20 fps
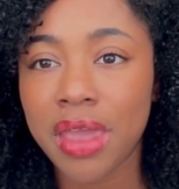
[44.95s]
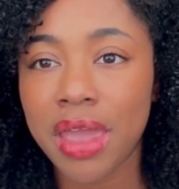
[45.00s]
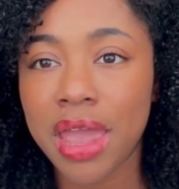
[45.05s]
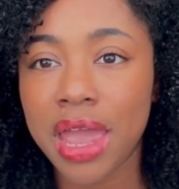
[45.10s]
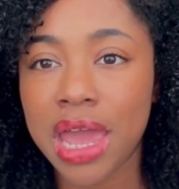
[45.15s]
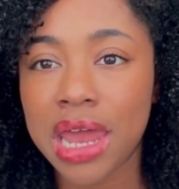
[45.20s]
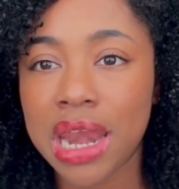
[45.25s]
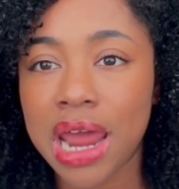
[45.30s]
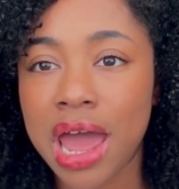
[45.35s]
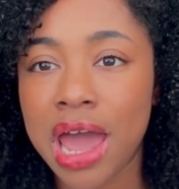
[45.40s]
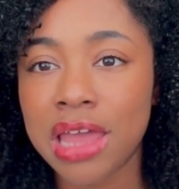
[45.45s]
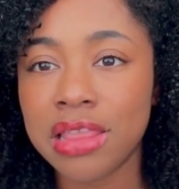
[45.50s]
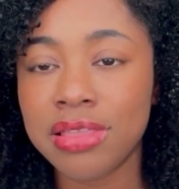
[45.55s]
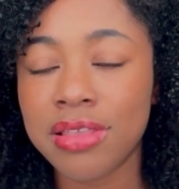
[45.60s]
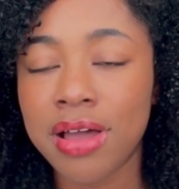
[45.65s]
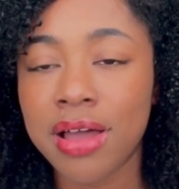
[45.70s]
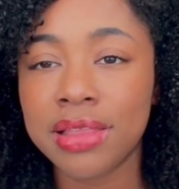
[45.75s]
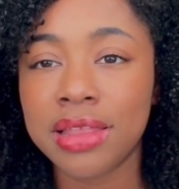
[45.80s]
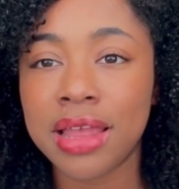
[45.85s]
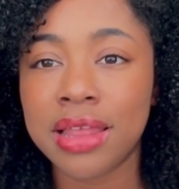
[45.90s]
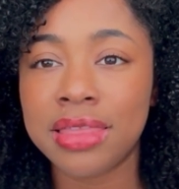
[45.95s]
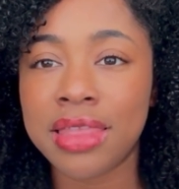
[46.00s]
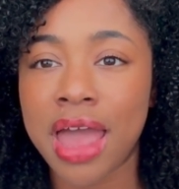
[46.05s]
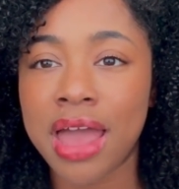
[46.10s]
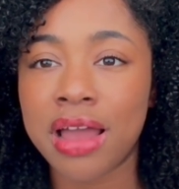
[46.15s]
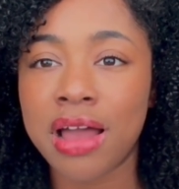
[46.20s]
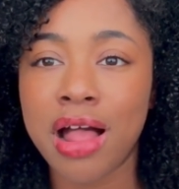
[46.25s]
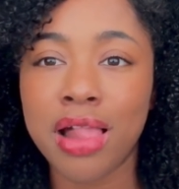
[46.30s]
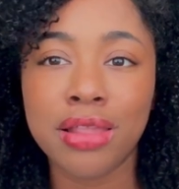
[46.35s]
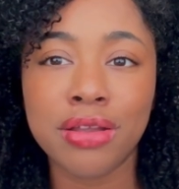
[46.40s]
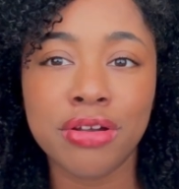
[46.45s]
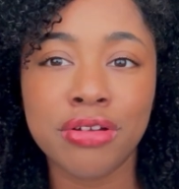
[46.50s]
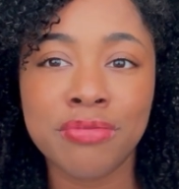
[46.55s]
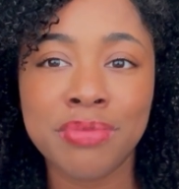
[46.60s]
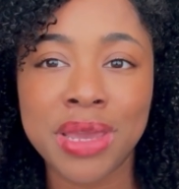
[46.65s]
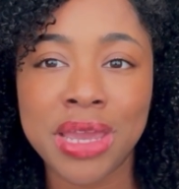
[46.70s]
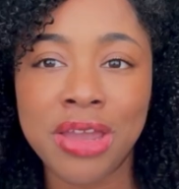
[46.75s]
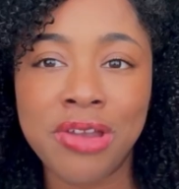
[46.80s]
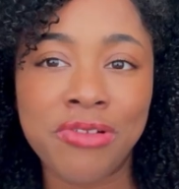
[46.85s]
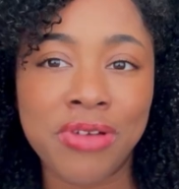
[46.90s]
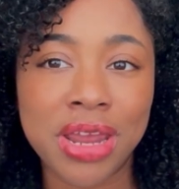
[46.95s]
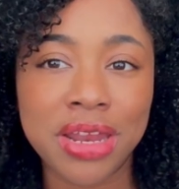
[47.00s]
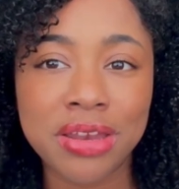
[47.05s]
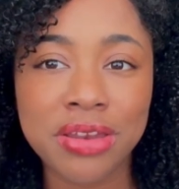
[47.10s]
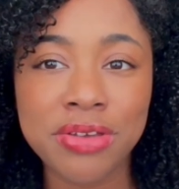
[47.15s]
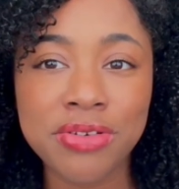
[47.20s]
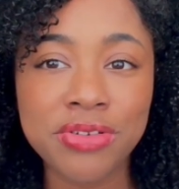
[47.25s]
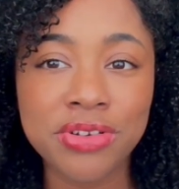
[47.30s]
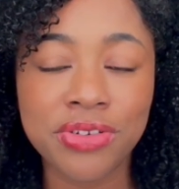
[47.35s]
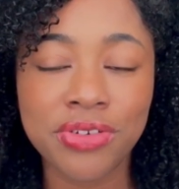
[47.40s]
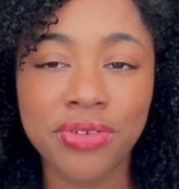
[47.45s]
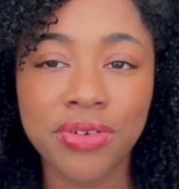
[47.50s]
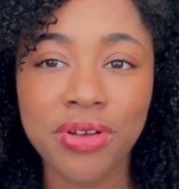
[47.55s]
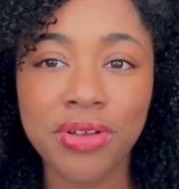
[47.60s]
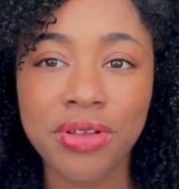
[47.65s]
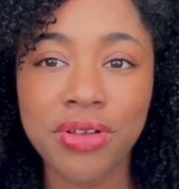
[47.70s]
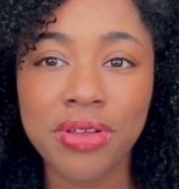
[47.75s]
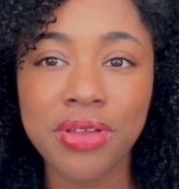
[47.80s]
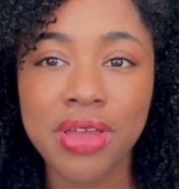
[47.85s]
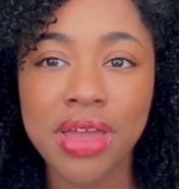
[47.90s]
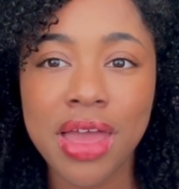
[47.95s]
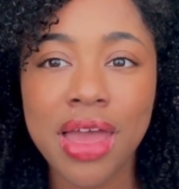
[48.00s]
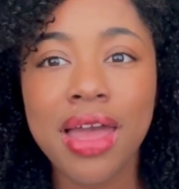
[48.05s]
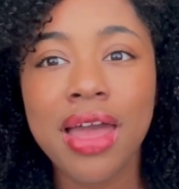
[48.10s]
and I thought that that color would be a great neutral,